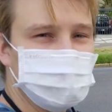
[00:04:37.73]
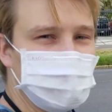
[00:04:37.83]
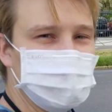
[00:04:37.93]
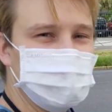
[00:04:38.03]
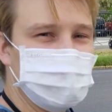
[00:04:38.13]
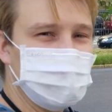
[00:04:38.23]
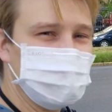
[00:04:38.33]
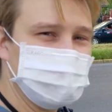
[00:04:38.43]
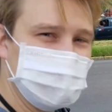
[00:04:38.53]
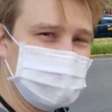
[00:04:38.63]
Made it to the
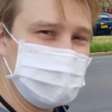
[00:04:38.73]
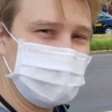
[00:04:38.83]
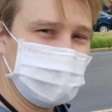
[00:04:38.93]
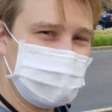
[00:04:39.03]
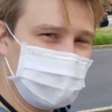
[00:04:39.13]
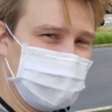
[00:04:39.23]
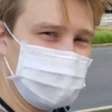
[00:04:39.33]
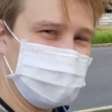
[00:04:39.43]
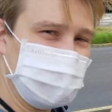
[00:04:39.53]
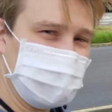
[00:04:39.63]
embassy and
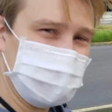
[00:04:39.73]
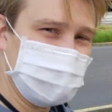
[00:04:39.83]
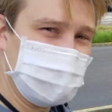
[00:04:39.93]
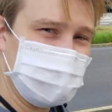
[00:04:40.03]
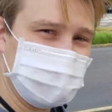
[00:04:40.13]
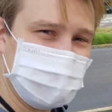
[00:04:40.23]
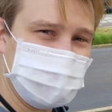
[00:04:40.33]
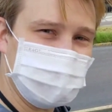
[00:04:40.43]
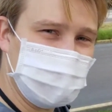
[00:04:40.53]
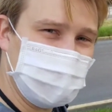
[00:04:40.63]
now we're waiting in line for
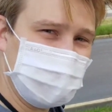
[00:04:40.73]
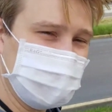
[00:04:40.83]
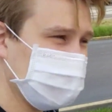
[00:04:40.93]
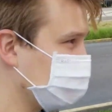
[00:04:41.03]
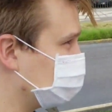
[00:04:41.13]
the flight.